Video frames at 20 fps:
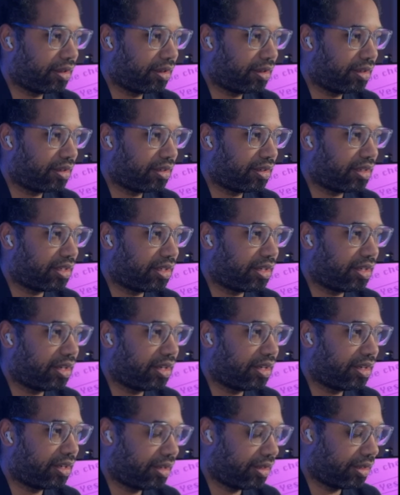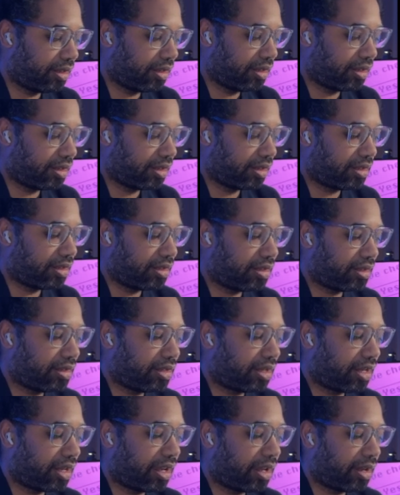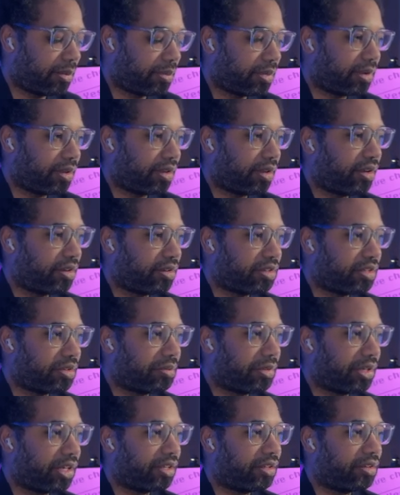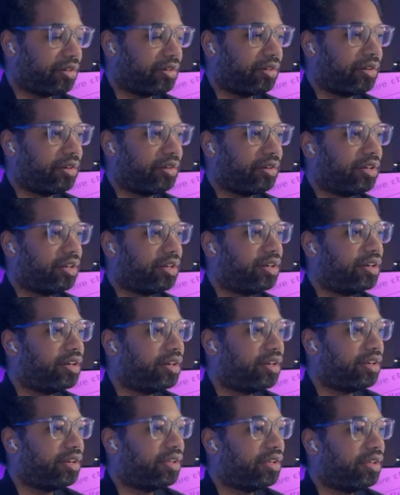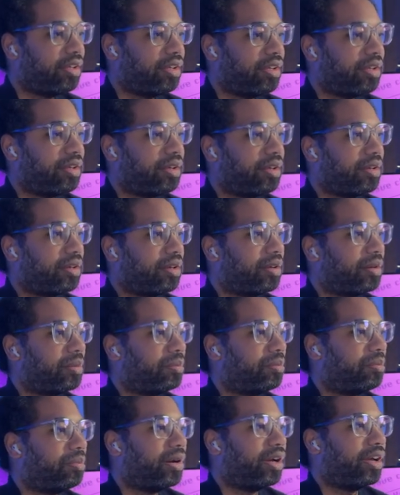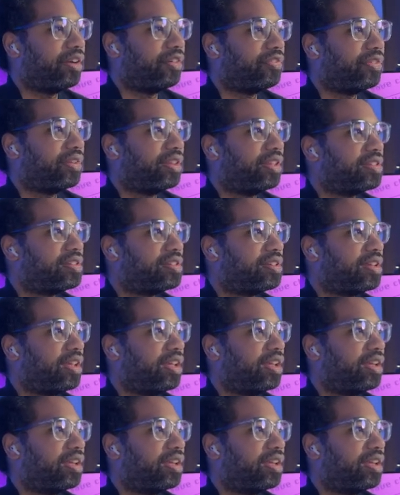did tap. I'll just make a little note here. But for the sake